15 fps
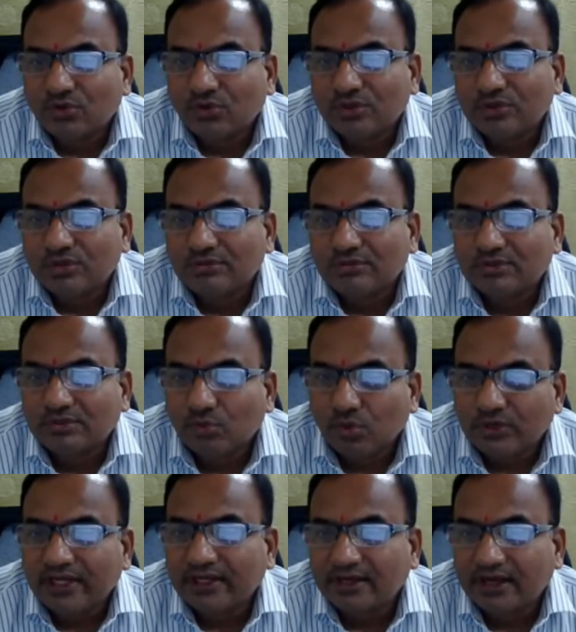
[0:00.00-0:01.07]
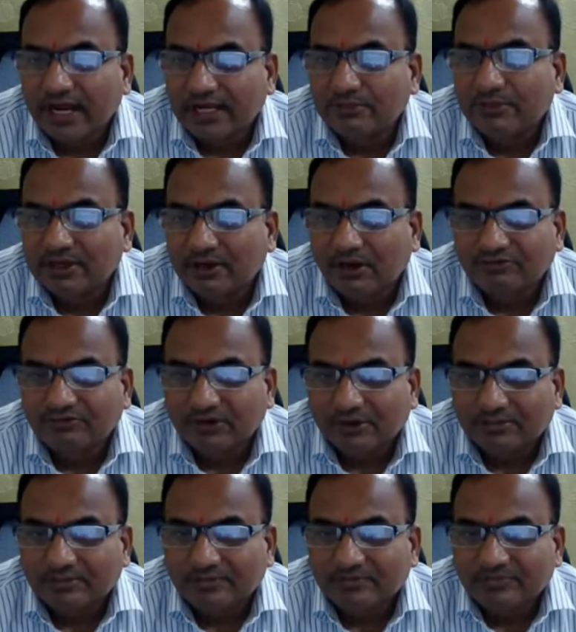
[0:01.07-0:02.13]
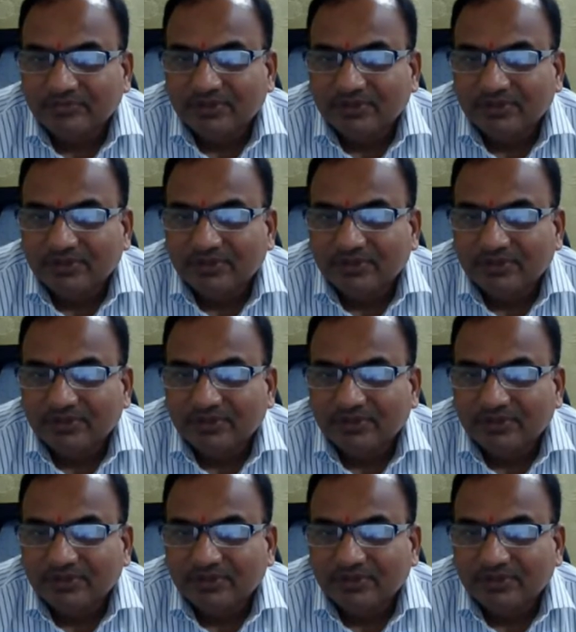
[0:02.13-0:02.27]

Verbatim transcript: old boutique IP law firm,